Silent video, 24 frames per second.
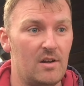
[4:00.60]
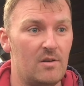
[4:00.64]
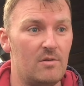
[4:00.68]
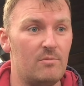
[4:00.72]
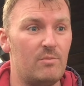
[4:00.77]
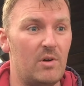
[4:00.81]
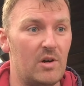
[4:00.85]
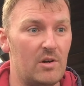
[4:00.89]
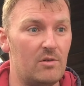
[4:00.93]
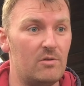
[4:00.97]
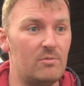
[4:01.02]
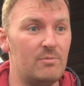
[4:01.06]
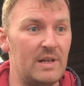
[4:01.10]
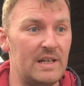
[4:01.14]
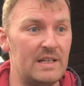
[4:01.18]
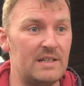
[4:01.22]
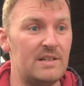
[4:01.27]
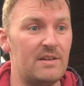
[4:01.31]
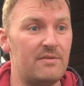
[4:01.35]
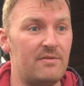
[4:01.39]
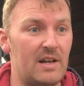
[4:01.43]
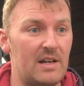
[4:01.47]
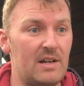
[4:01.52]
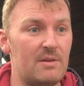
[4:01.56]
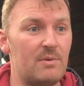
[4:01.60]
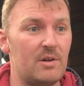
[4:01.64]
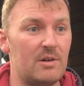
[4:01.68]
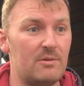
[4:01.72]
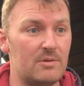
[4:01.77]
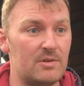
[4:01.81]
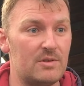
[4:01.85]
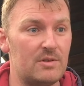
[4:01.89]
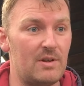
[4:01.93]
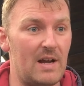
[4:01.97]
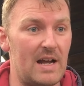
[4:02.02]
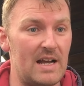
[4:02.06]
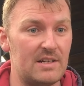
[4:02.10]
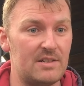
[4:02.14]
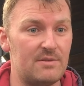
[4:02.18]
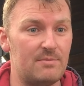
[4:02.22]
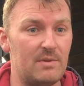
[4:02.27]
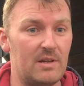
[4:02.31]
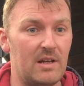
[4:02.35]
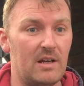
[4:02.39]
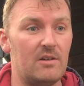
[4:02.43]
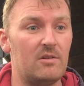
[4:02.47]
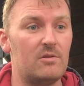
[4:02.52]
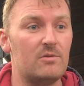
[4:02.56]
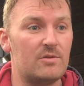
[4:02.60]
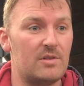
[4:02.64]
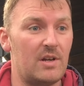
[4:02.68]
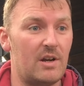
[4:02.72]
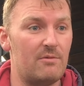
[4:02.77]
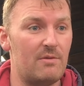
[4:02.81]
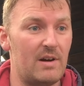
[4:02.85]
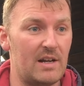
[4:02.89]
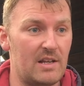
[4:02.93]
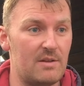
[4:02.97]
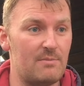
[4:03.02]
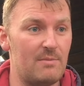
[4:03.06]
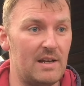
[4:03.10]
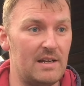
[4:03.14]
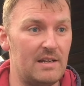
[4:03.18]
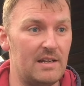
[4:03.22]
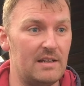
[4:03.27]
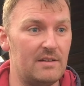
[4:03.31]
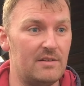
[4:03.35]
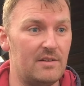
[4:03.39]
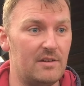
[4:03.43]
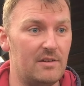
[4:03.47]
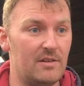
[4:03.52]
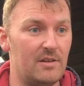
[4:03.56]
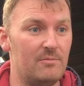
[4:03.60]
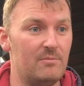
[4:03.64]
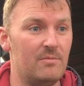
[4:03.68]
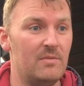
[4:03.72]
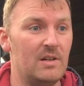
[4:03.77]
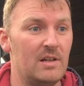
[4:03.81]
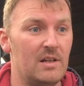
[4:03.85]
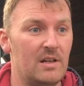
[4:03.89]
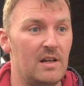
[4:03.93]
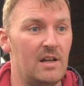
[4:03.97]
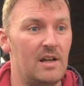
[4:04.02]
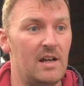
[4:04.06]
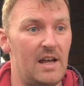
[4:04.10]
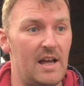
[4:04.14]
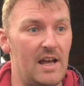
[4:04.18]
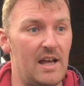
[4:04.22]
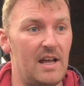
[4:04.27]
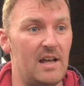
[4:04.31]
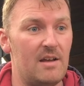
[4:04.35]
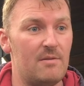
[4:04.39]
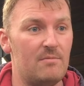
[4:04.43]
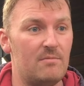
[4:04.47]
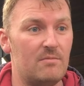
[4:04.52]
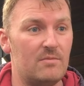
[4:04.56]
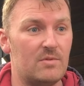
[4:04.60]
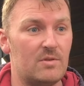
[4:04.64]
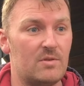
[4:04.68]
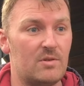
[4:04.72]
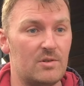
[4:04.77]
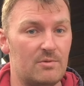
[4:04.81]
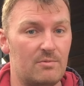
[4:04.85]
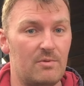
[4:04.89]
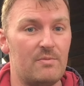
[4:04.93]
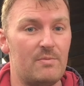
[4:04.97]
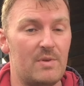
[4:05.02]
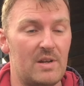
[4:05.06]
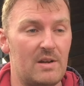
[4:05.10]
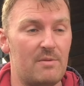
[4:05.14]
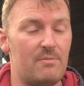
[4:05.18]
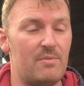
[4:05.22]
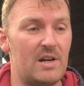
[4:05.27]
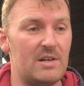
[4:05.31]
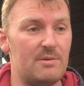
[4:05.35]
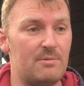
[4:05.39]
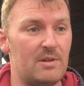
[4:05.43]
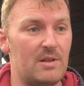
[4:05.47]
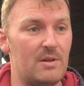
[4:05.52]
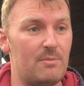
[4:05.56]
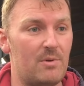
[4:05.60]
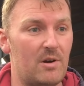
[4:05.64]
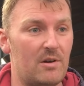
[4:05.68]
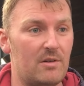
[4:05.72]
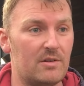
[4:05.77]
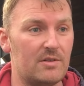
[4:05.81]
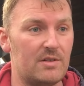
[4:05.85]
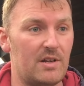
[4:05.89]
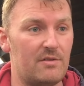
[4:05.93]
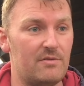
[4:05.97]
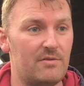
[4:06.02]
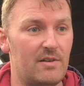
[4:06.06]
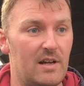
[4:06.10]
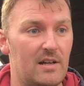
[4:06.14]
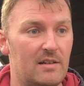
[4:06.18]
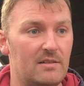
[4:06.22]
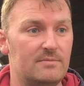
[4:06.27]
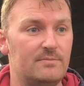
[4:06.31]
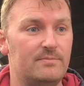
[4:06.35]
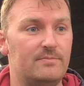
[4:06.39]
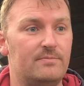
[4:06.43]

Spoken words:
by all means, if anybody was to ask me, I'd also recommend it to them because we've been impressed with the product so far.